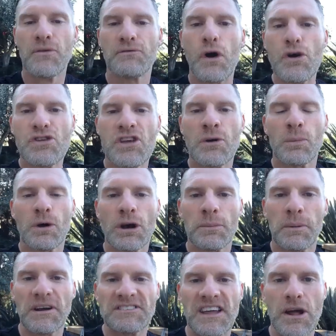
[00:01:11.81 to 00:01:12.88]
First thing we're going to
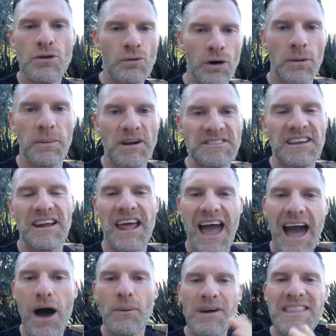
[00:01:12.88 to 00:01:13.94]
break down is we're going to break down
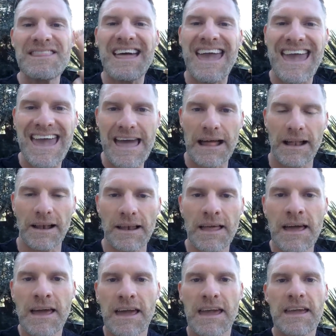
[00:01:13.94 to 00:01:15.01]
how in the hell
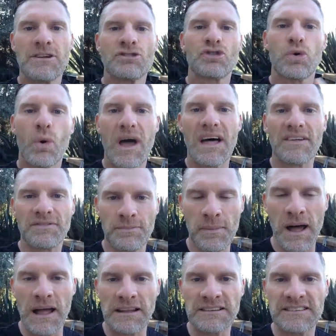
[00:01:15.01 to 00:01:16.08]
in 12
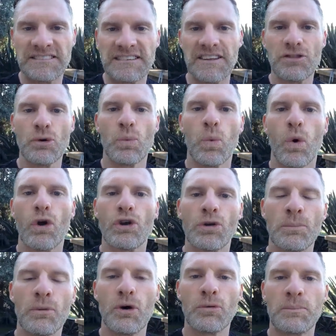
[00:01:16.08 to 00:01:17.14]
months did the warrior
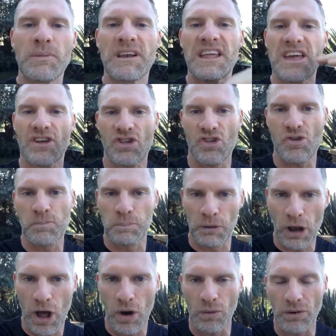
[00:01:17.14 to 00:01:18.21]
movement
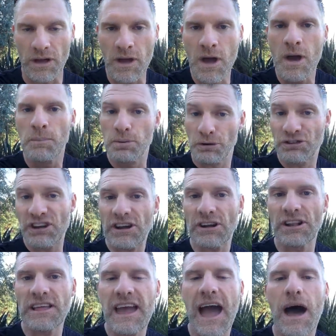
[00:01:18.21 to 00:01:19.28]
explode?
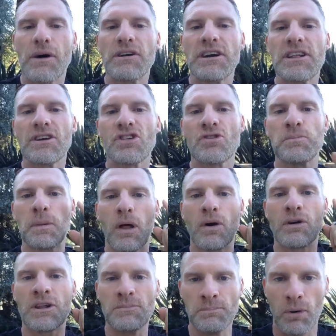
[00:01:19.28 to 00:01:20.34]
Particularly, how did it
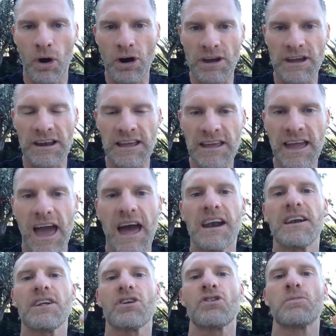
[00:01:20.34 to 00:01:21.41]
explode in marketing? How
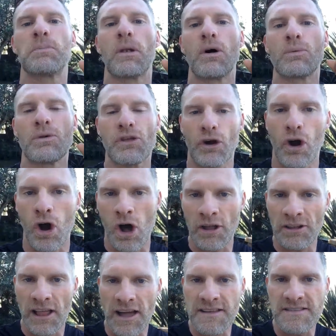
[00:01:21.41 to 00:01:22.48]
did it explode with our
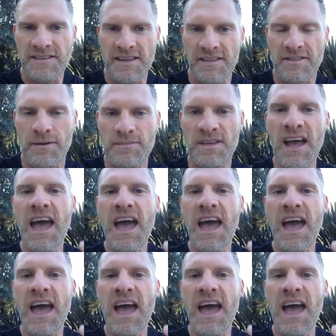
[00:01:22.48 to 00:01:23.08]
online systems?